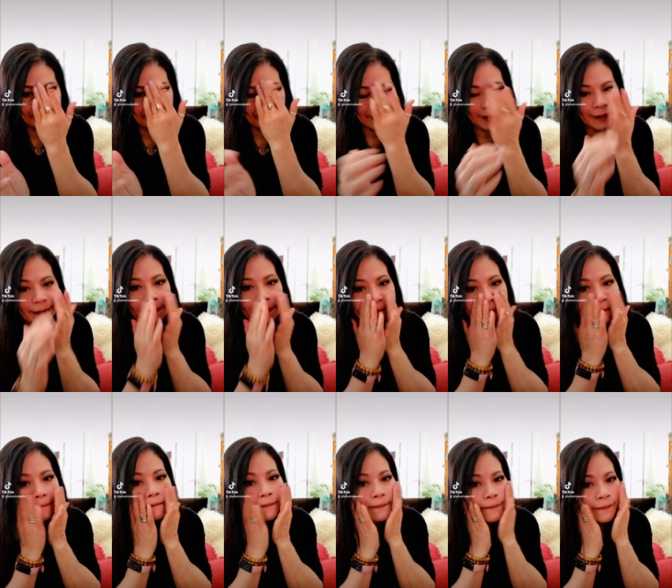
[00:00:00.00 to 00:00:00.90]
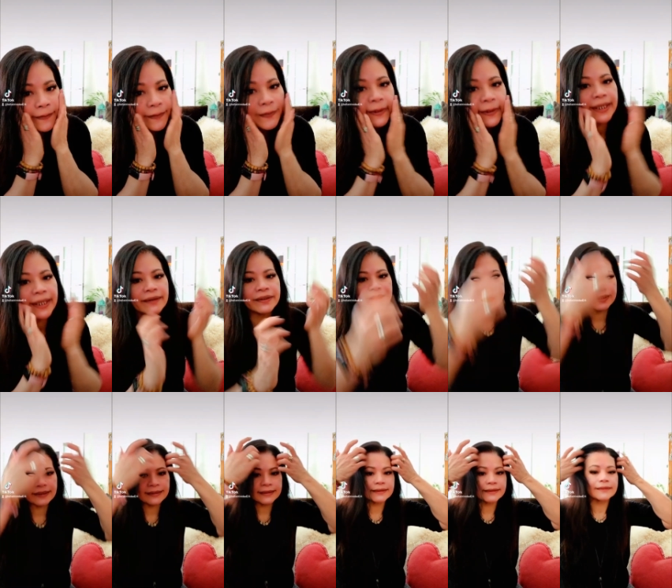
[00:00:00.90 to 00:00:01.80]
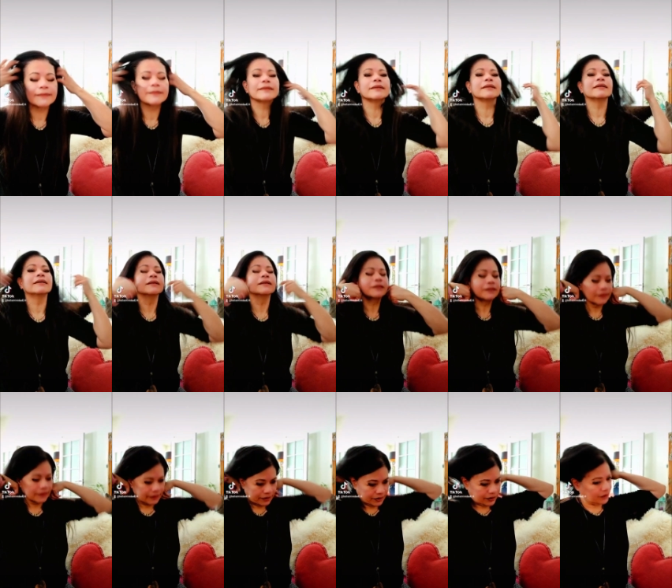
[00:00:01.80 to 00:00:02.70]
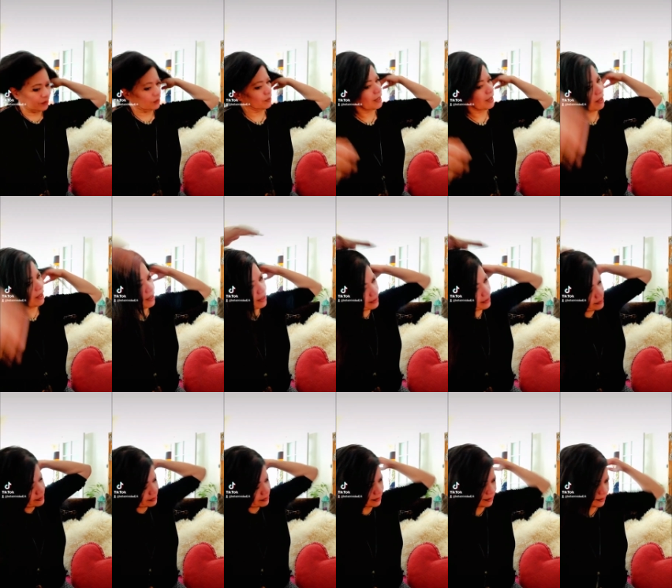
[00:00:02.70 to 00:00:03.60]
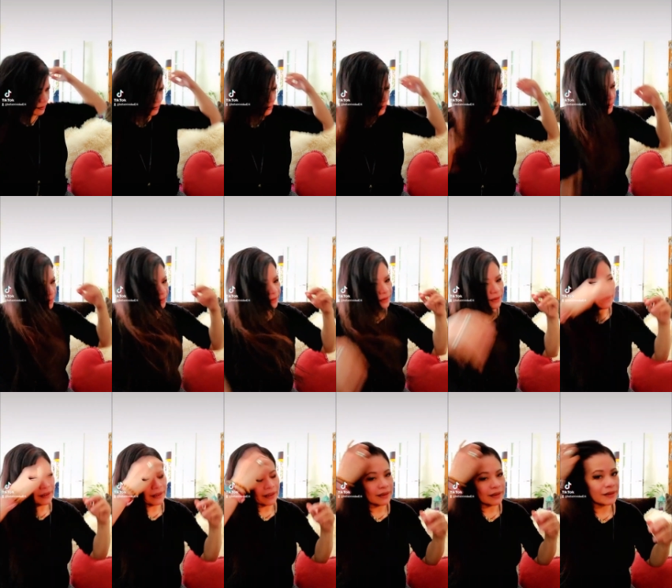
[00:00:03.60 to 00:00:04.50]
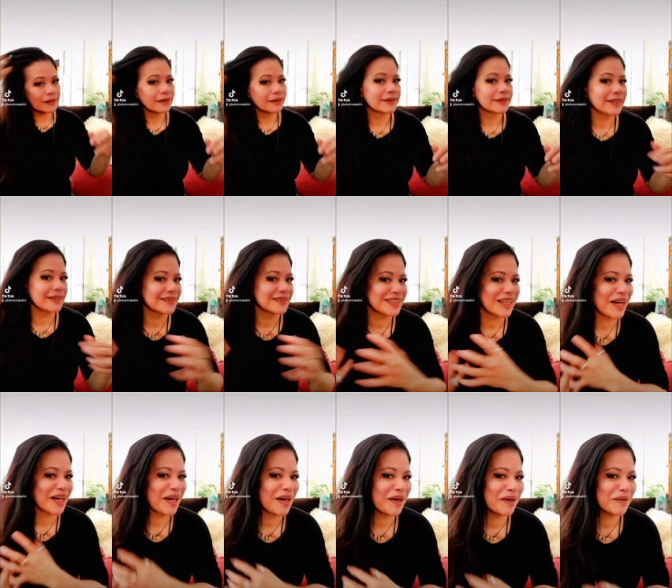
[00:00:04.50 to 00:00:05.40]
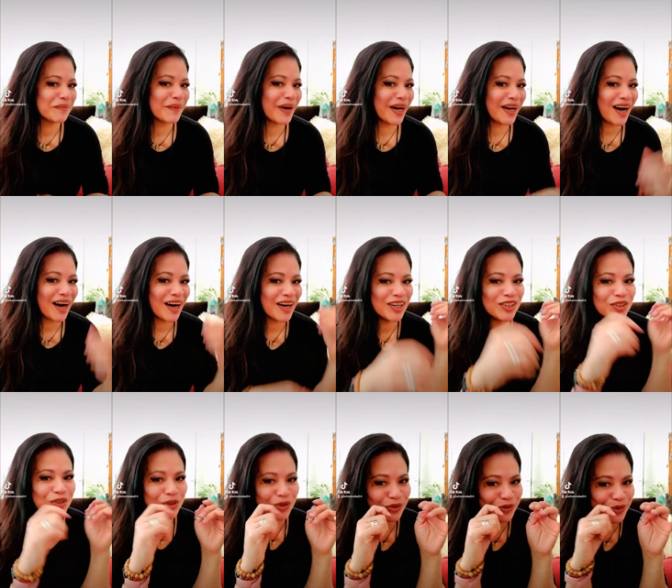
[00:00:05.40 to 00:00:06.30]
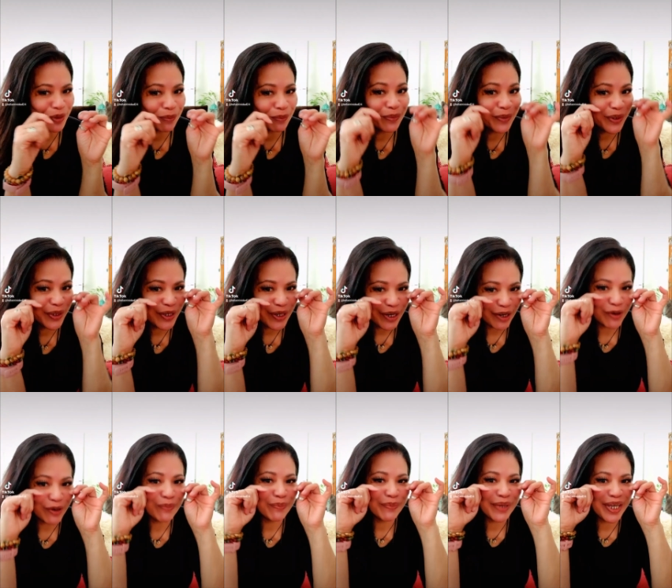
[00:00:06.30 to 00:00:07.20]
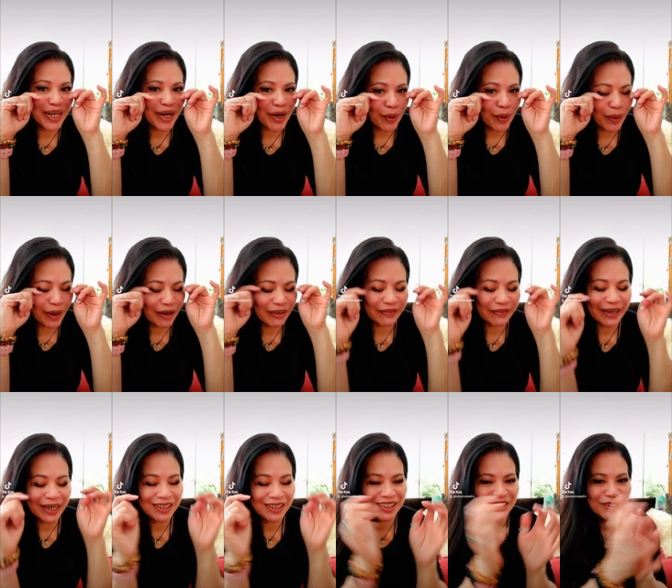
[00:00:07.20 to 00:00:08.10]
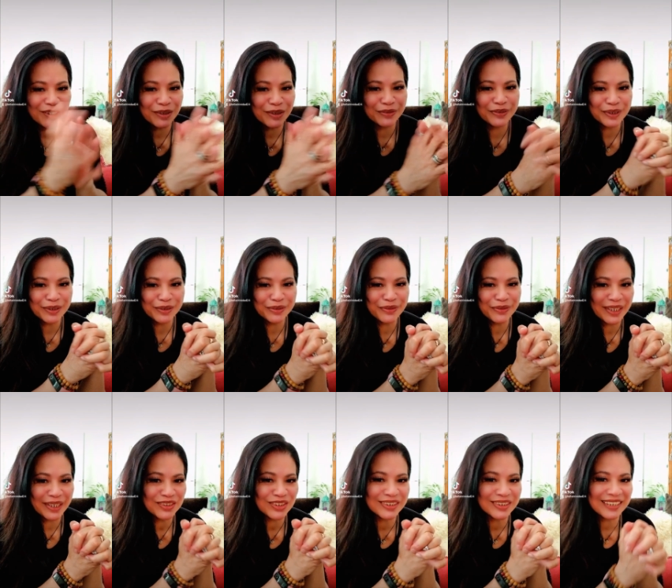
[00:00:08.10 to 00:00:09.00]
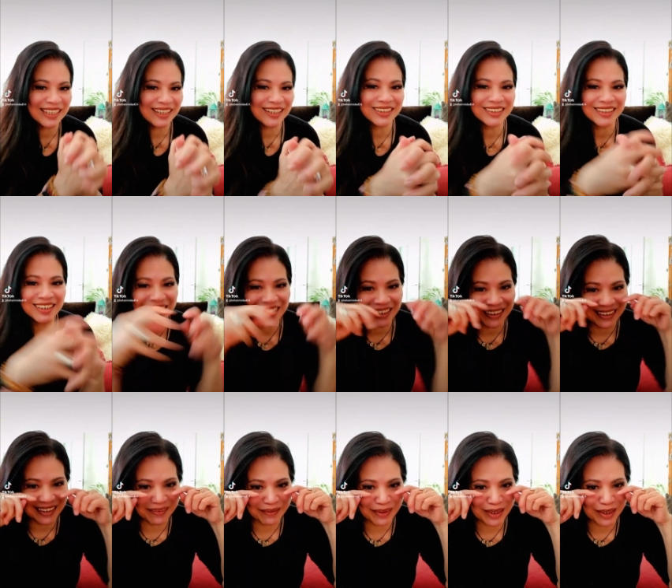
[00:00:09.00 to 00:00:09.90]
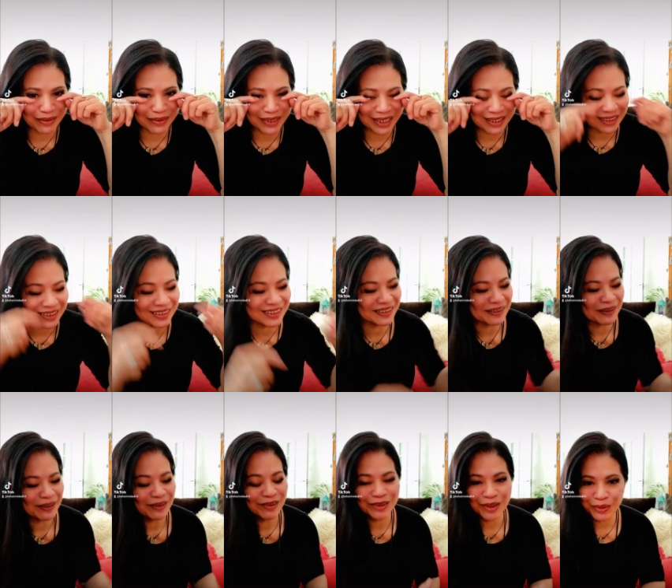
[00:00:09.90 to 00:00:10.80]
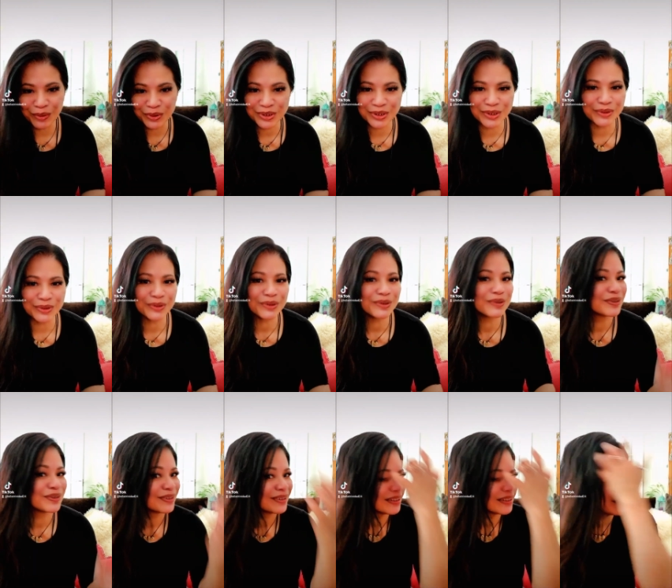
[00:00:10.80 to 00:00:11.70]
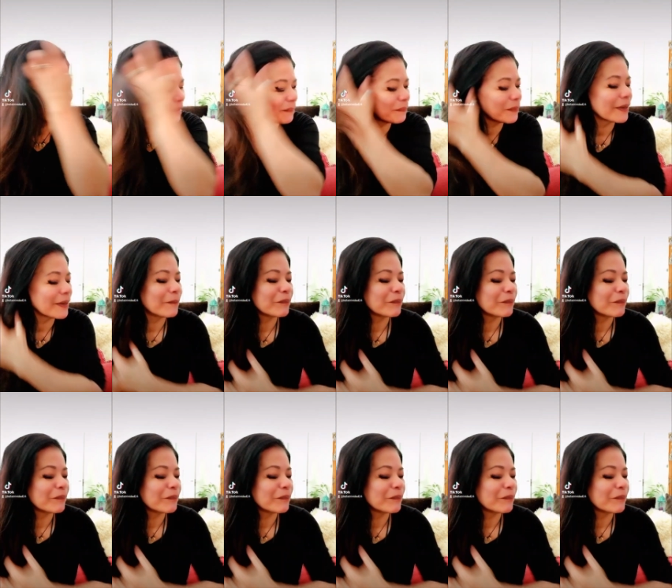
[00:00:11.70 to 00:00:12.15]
Yeah, there it is. So guys, since I have my I do from Meow effect of a Frenchsinger, I'm loving it. Don't you? Yeah.